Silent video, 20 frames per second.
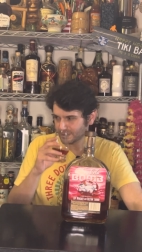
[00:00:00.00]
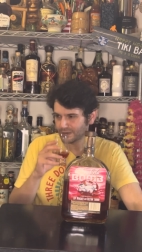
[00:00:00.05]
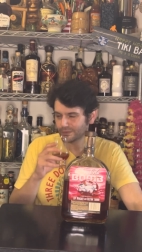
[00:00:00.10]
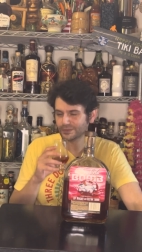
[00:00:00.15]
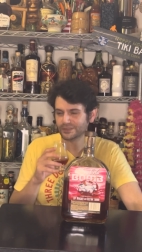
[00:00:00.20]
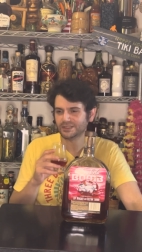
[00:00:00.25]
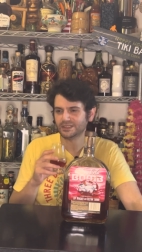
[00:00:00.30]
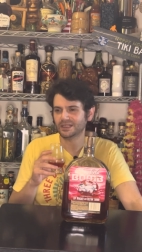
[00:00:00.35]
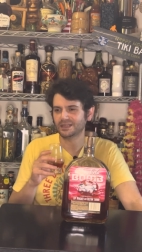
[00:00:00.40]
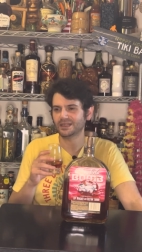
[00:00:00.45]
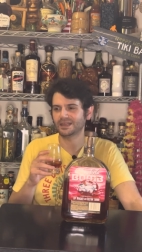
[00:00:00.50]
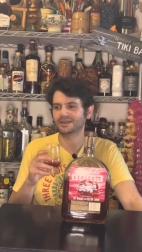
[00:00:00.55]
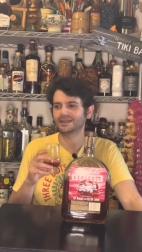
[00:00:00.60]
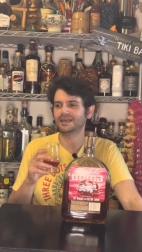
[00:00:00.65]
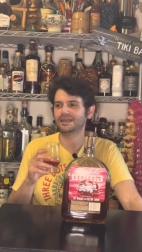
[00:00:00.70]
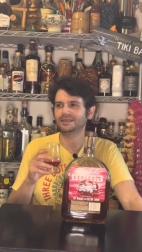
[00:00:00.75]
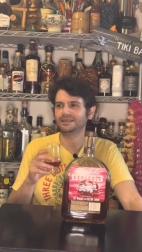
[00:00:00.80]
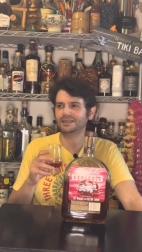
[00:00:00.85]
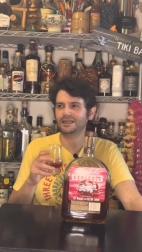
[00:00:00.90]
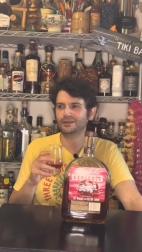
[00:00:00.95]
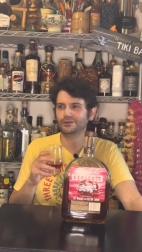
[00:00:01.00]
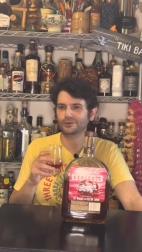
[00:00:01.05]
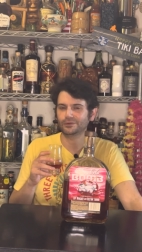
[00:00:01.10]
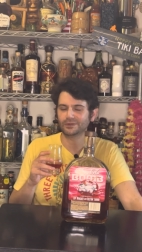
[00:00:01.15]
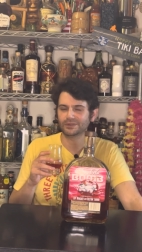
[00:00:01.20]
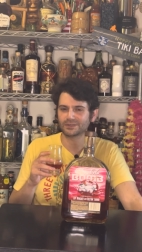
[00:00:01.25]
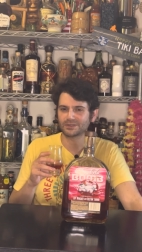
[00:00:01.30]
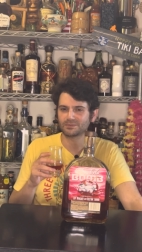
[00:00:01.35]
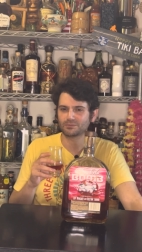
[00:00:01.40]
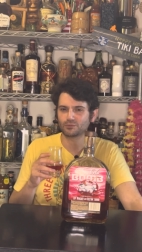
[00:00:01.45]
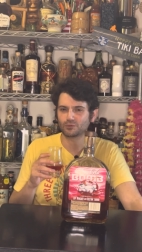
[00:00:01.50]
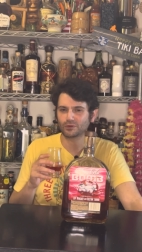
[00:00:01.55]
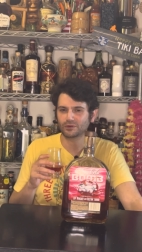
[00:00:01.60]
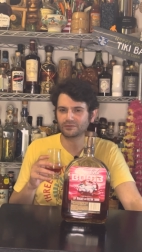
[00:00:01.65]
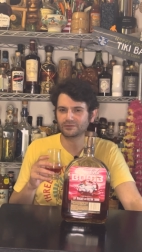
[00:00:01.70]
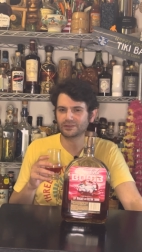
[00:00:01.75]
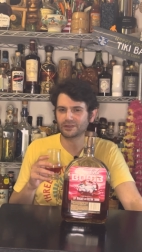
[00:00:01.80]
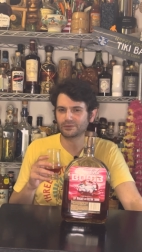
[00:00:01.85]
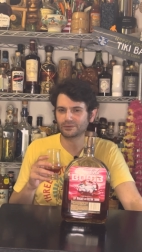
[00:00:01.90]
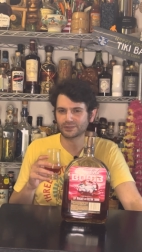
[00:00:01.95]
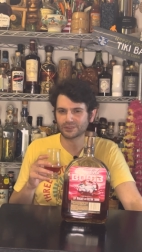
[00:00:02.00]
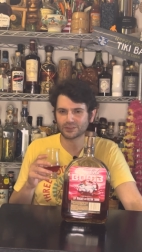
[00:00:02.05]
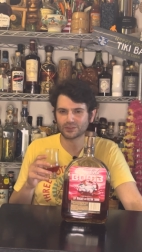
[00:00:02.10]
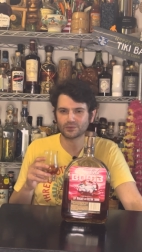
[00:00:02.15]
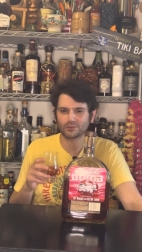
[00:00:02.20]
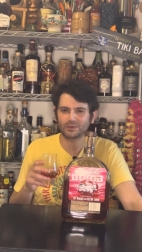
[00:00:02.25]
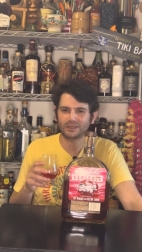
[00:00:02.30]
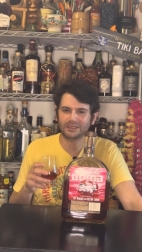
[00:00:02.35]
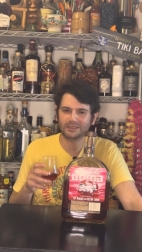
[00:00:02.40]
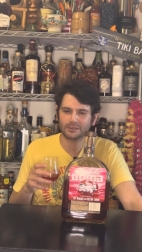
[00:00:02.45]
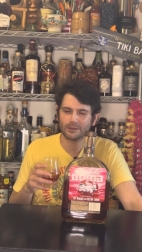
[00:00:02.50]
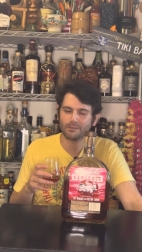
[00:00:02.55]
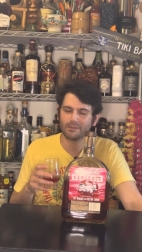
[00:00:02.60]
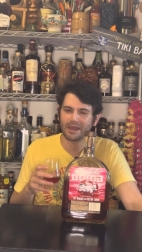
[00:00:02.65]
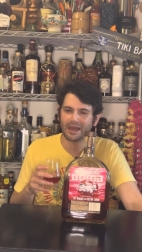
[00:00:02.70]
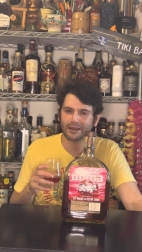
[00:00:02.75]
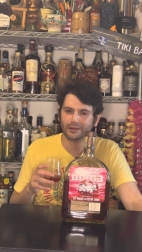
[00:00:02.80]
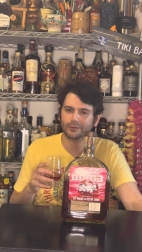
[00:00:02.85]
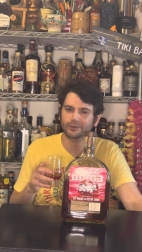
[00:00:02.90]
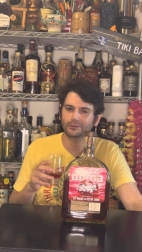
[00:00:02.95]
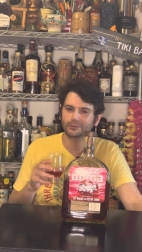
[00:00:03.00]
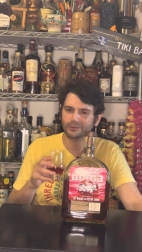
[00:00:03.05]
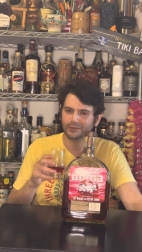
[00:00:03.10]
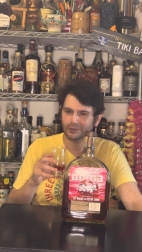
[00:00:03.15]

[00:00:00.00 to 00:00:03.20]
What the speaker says: I would say that that leather has more of now a sweet tobacco